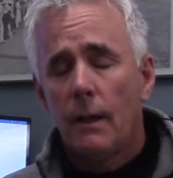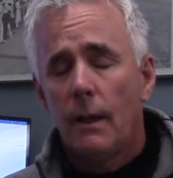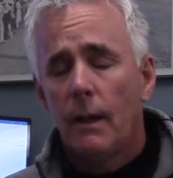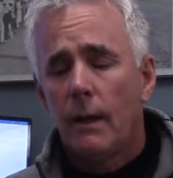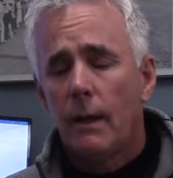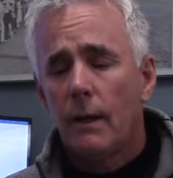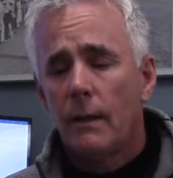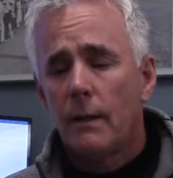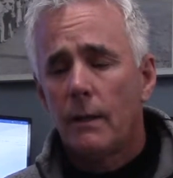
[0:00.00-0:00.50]

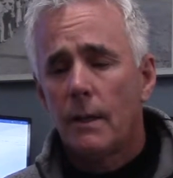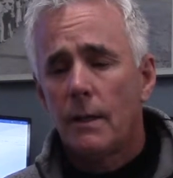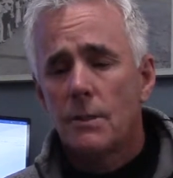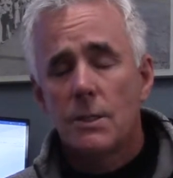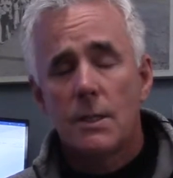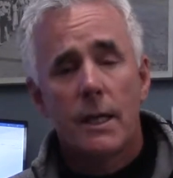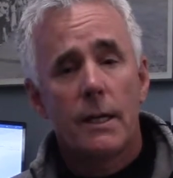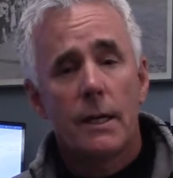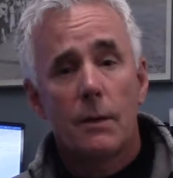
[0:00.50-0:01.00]
And
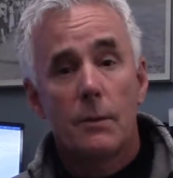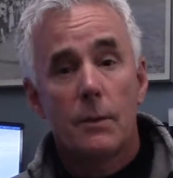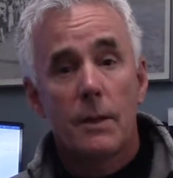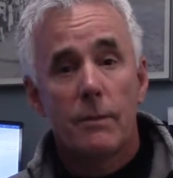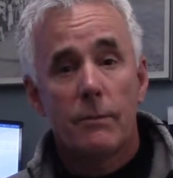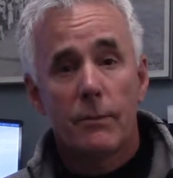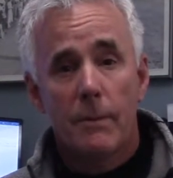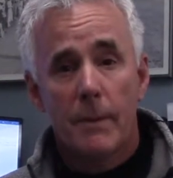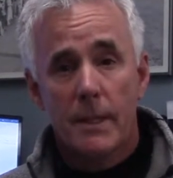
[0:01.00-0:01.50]
stayed on with
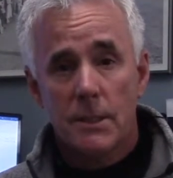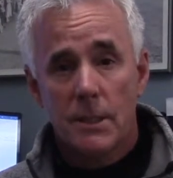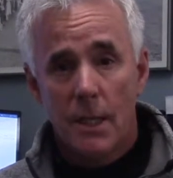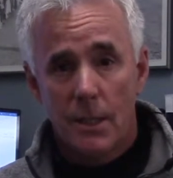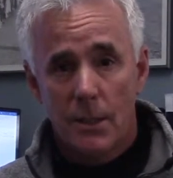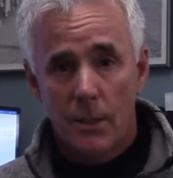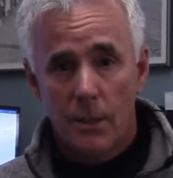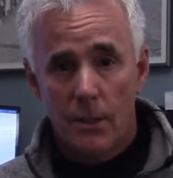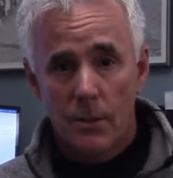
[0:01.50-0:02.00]
them for about
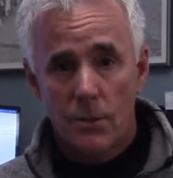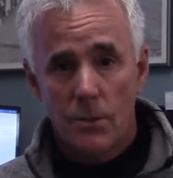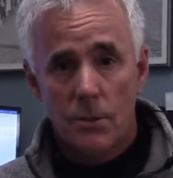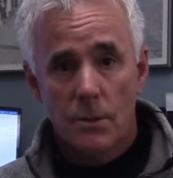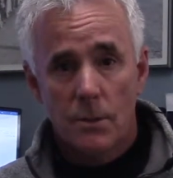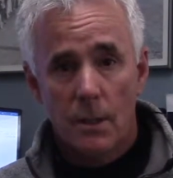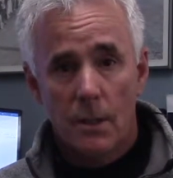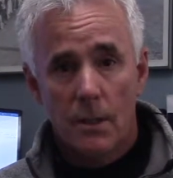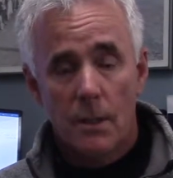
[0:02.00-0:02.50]
10
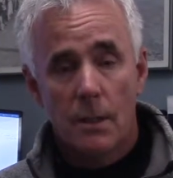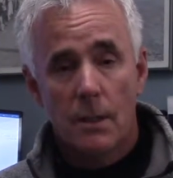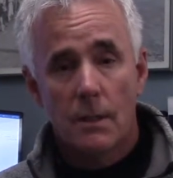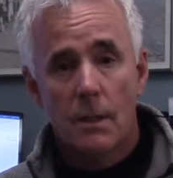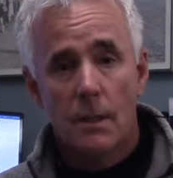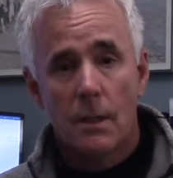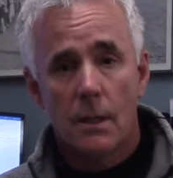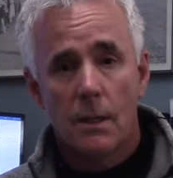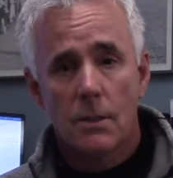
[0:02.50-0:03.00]
years, and
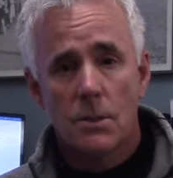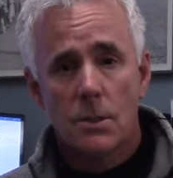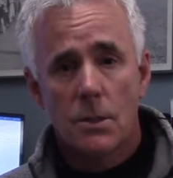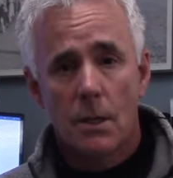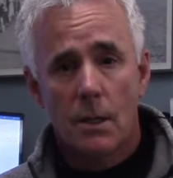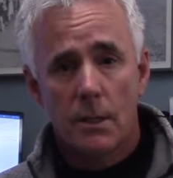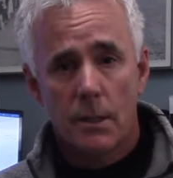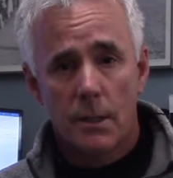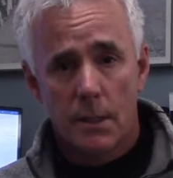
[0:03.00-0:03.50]
then
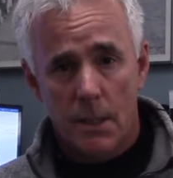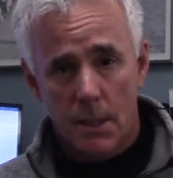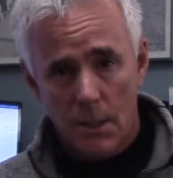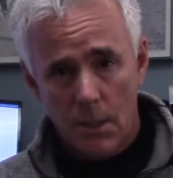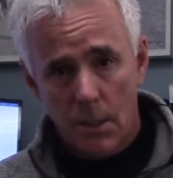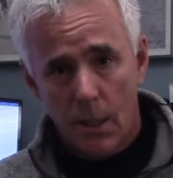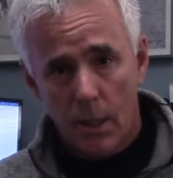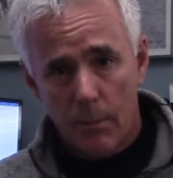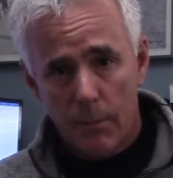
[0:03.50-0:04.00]
started this
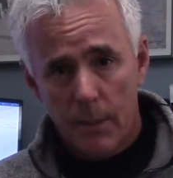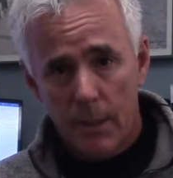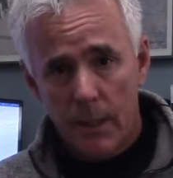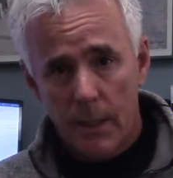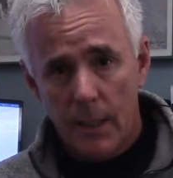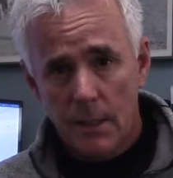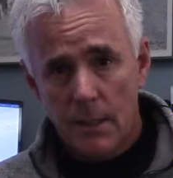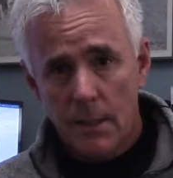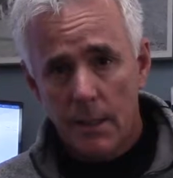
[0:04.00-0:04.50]
company,
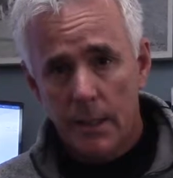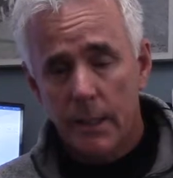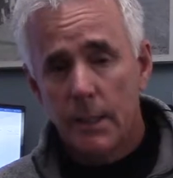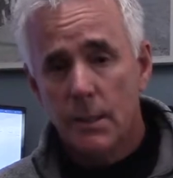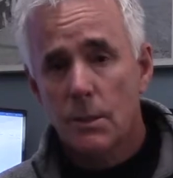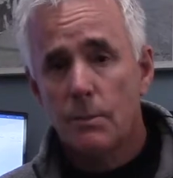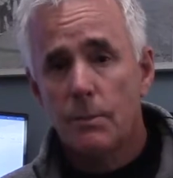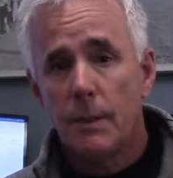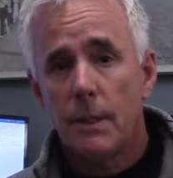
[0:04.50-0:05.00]
Insulate
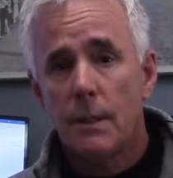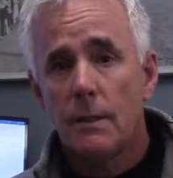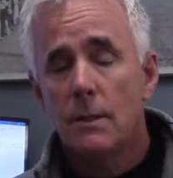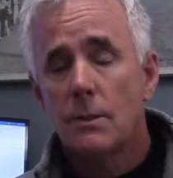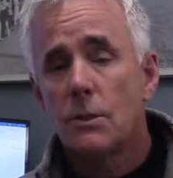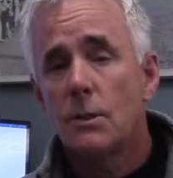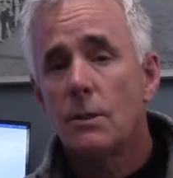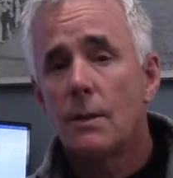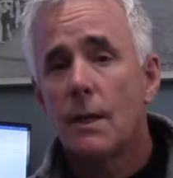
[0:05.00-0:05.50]
SB, in
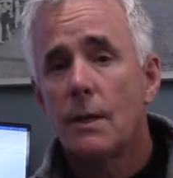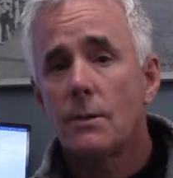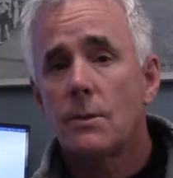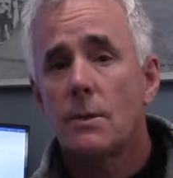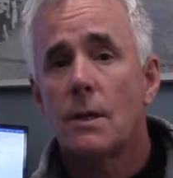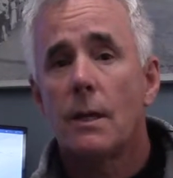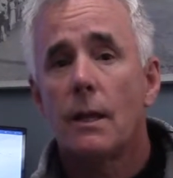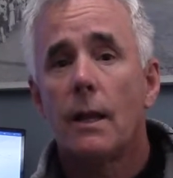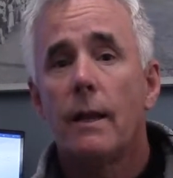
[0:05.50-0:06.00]

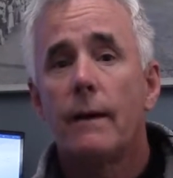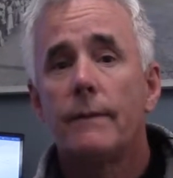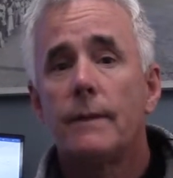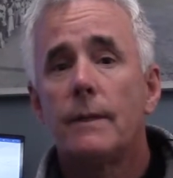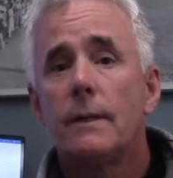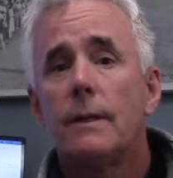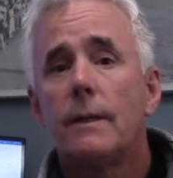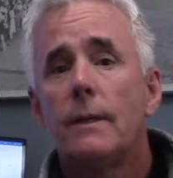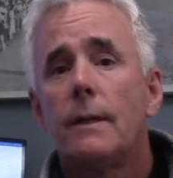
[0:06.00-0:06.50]
2011,